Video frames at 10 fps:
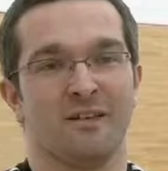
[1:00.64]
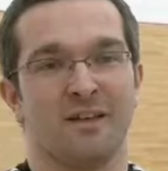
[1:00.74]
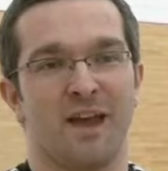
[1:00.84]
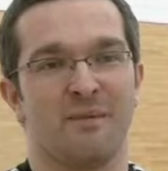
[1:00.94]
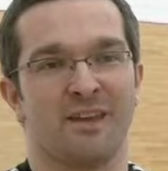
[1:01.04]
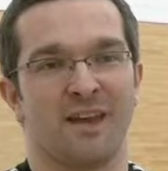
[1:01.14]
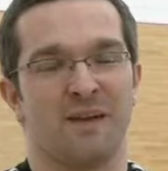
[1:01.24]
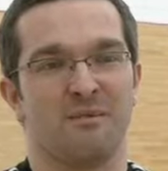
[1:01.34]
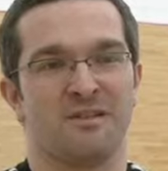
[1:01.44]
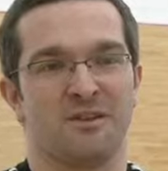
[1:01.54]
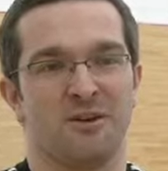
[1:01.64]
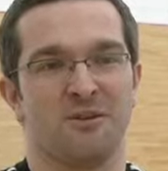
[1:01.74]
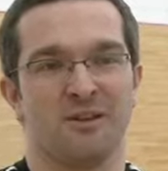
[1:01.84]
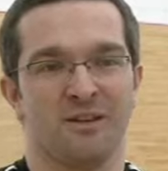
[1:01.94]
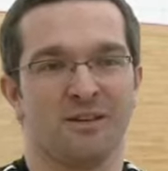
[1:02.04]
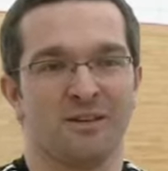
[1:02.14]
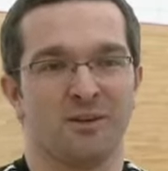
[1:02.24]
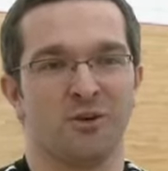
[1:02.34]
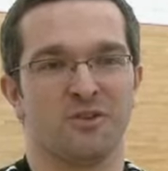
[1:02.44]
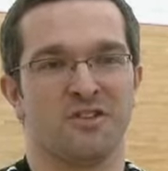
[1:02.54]
The aim of the game is to
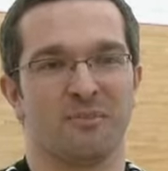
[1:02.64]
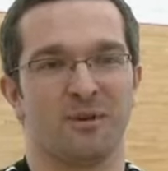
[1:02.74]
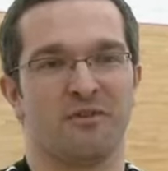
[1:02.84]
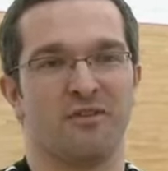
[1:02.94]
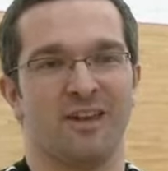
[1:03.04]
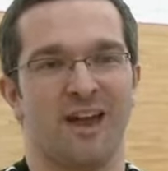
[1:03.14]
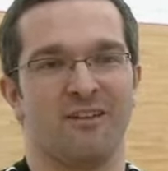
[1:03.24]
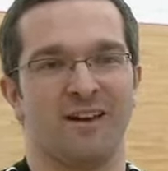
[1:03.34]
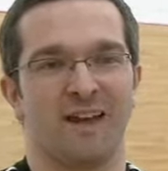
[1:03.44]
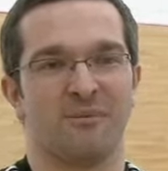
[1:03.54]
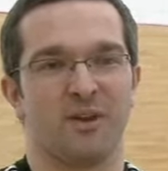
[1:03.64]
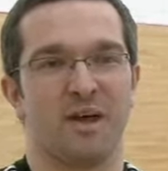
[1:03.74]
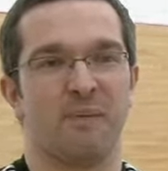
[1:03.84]
launch someone through the air and land them on their